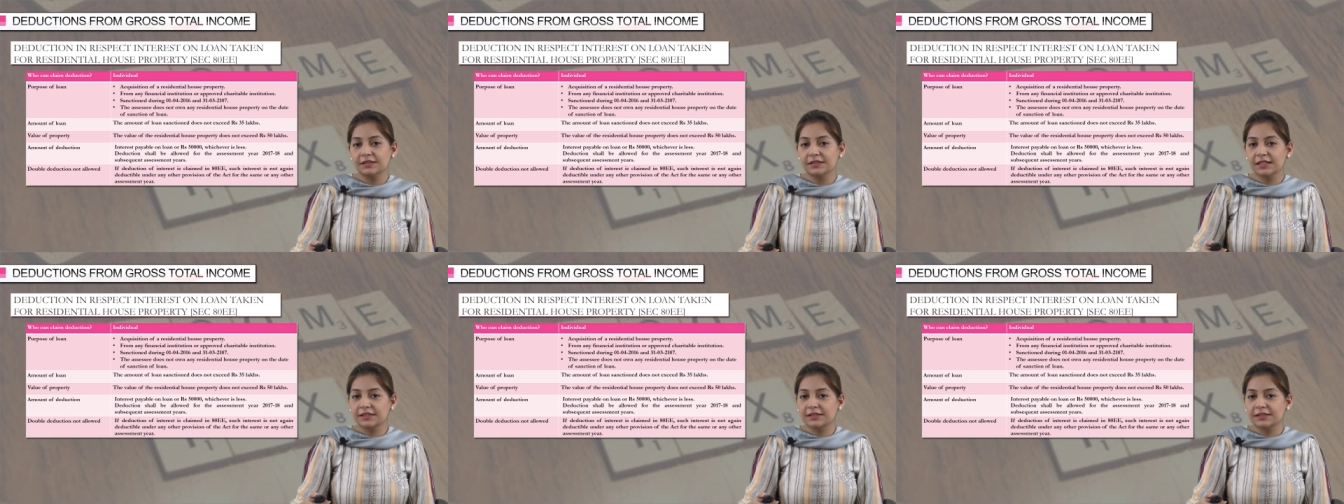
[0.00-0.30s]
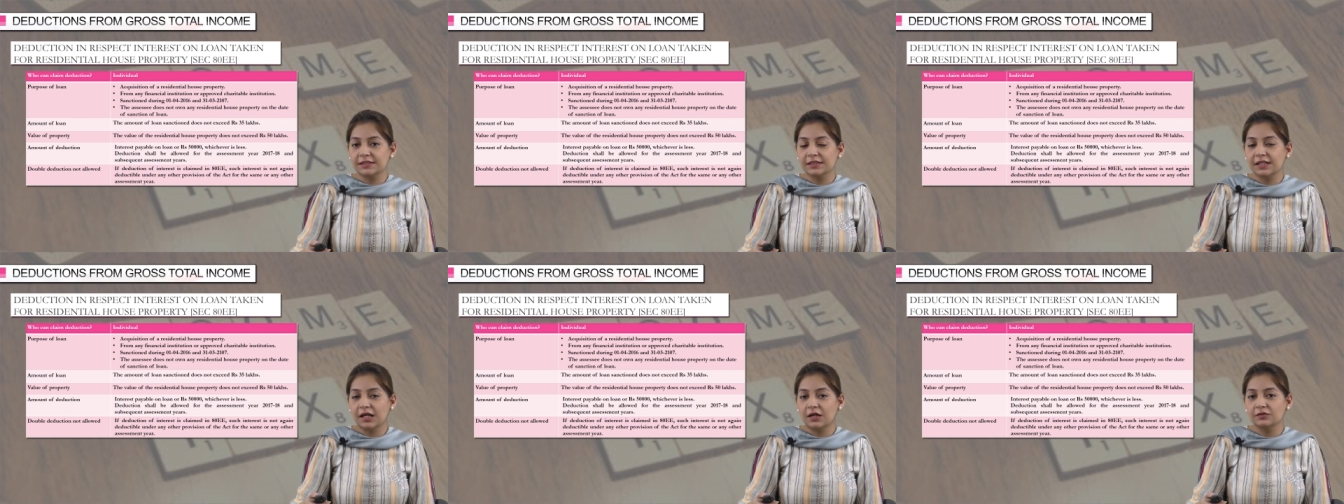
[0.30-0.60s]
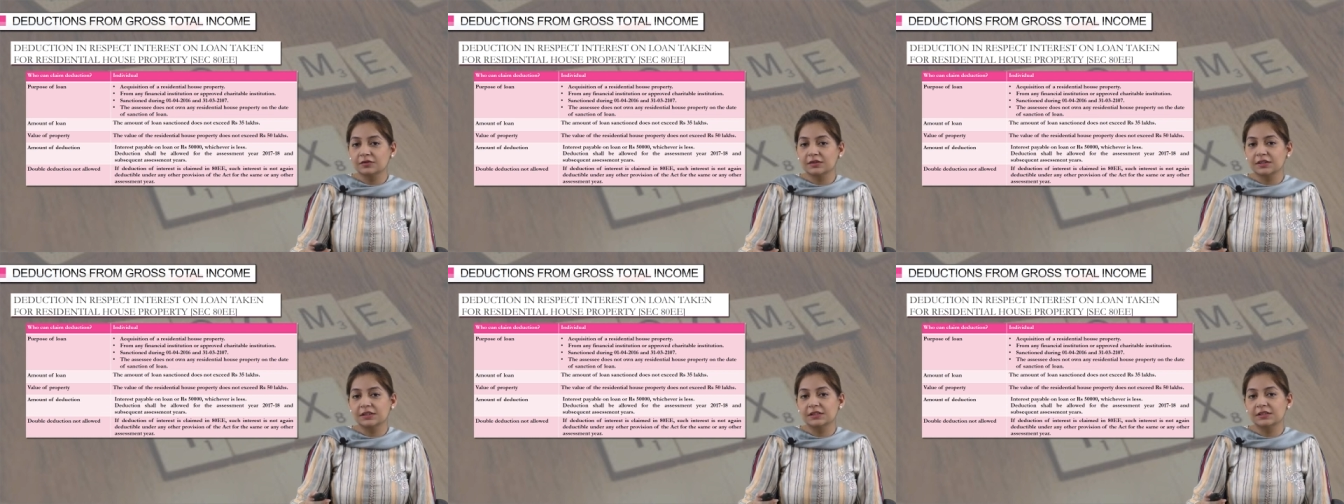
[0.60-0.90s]

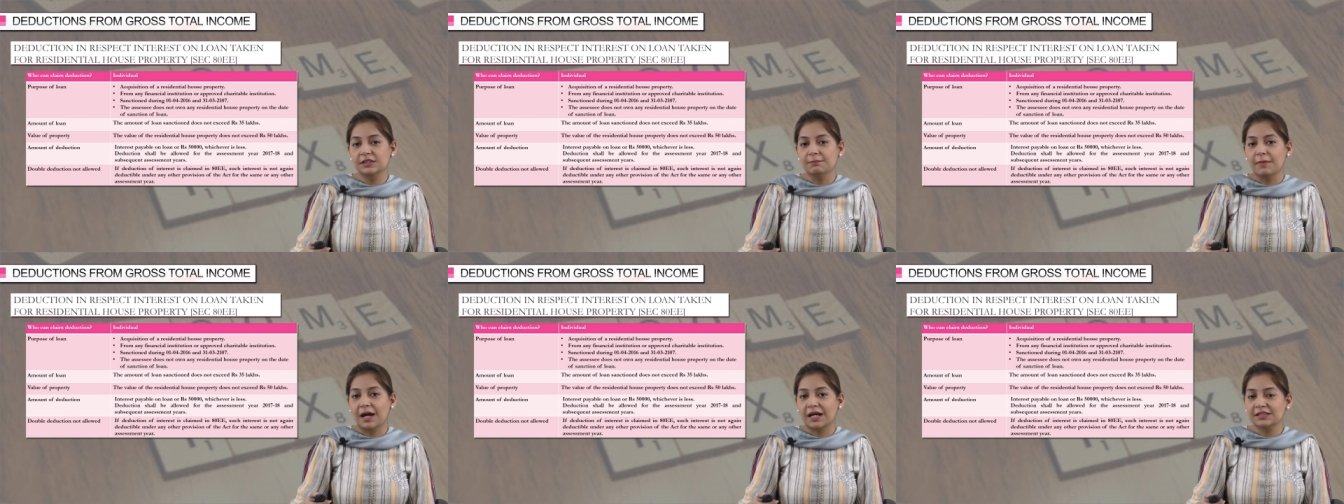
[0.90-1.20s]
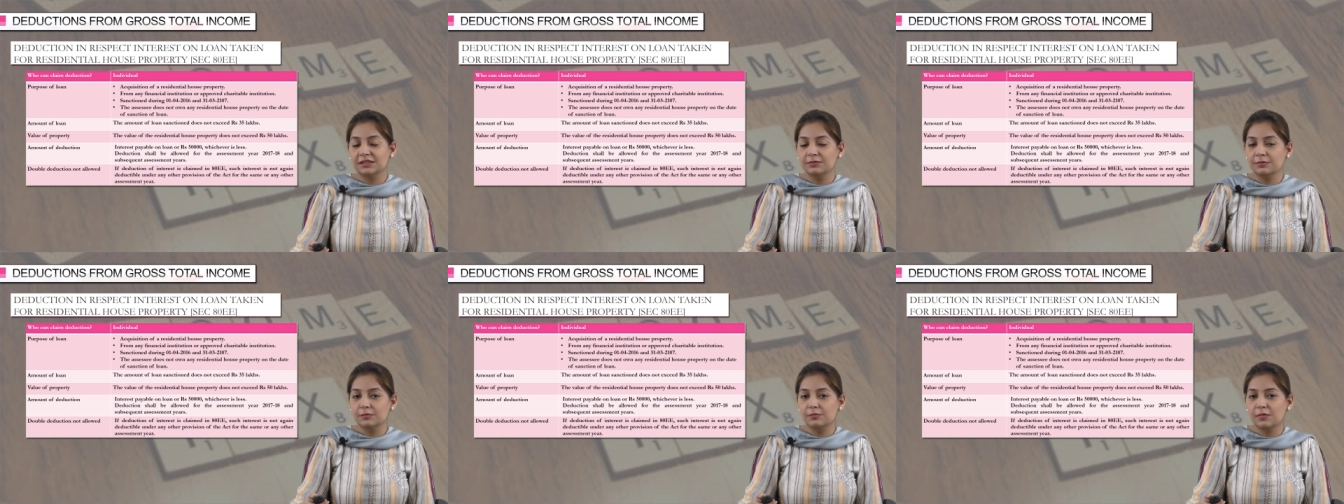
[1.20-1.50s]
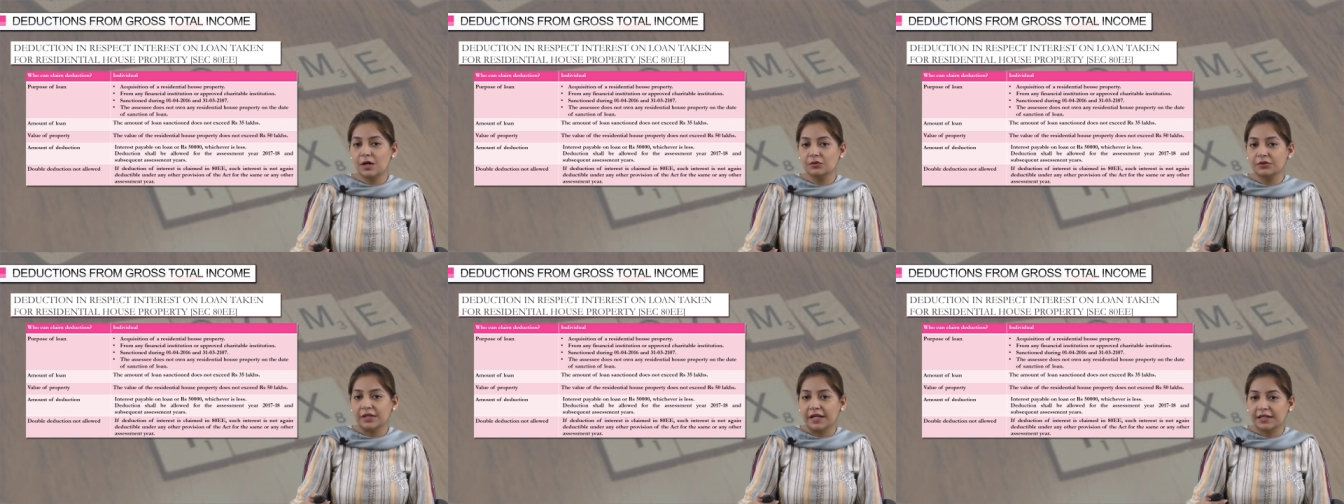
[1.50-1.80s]
60,000 the
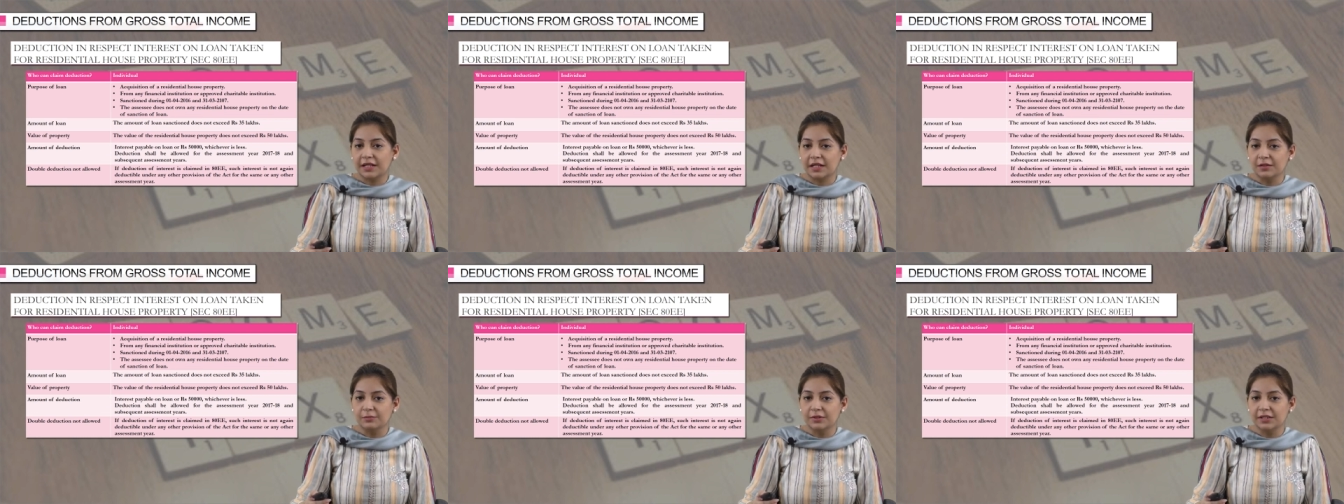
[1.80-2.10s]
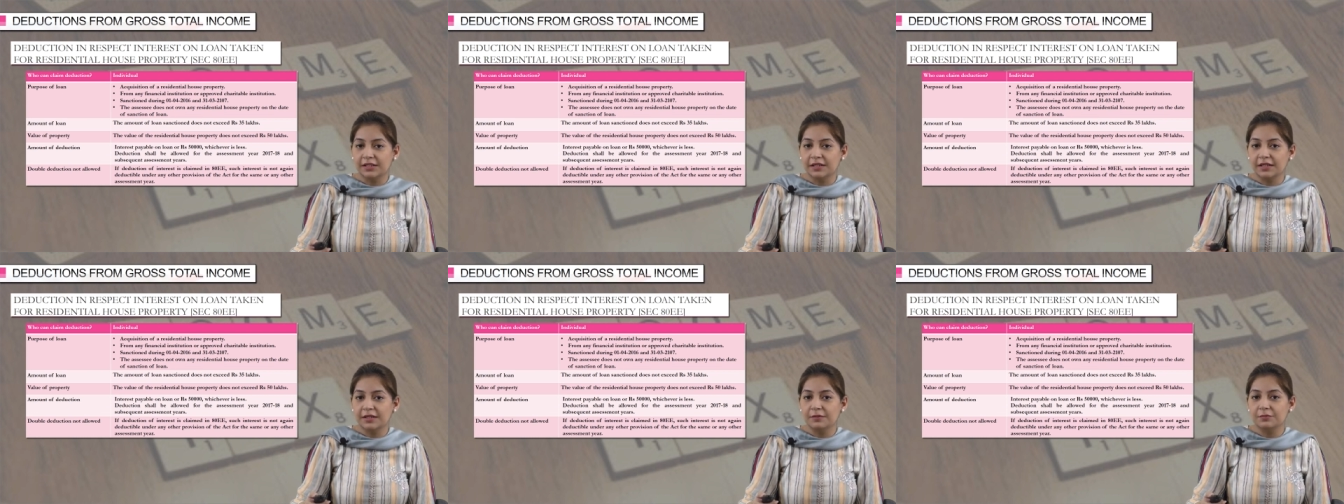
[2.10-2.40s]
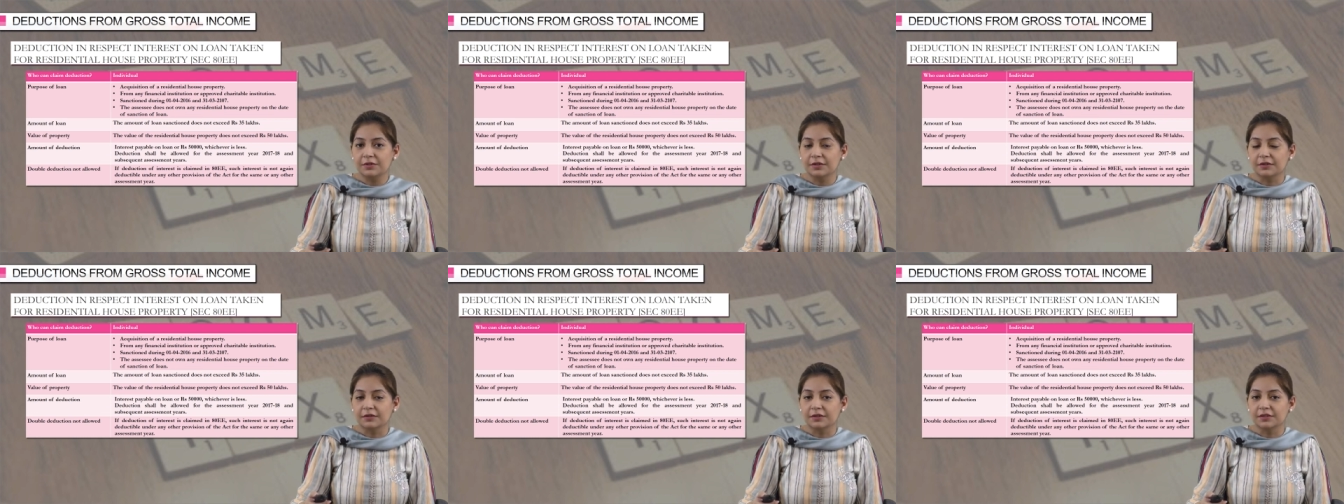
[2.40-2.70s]
maximum amount that can be
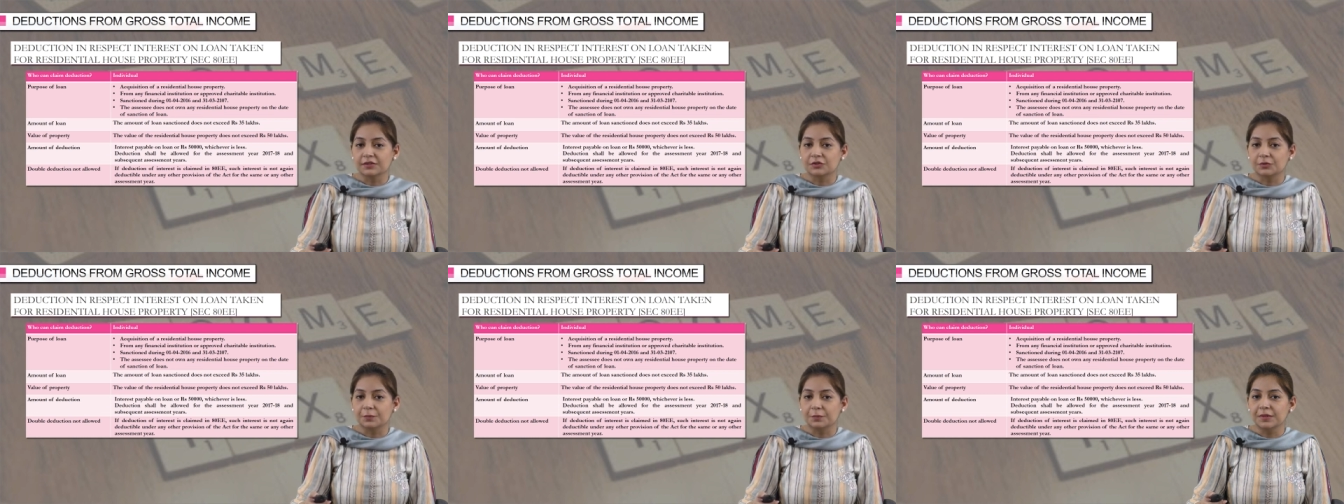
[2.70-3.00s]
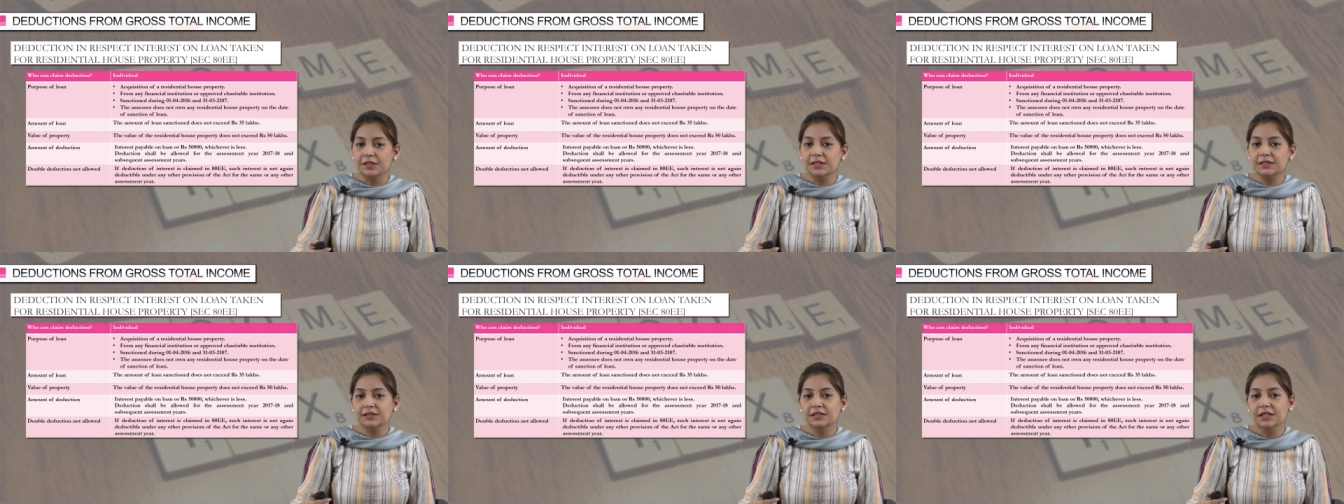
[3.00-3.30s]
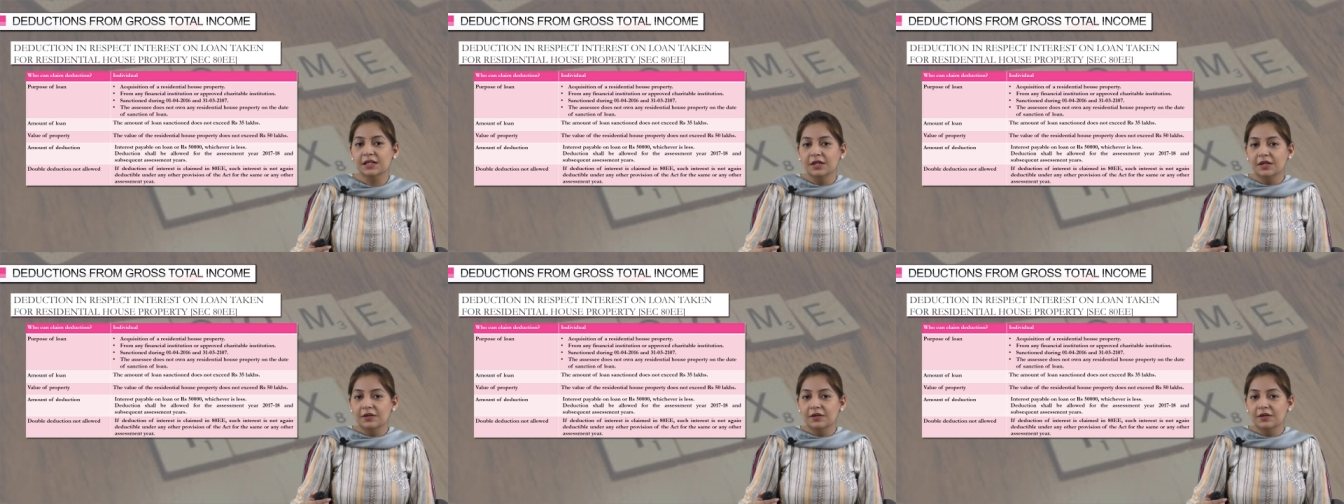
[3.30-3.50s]
claimed here is rupees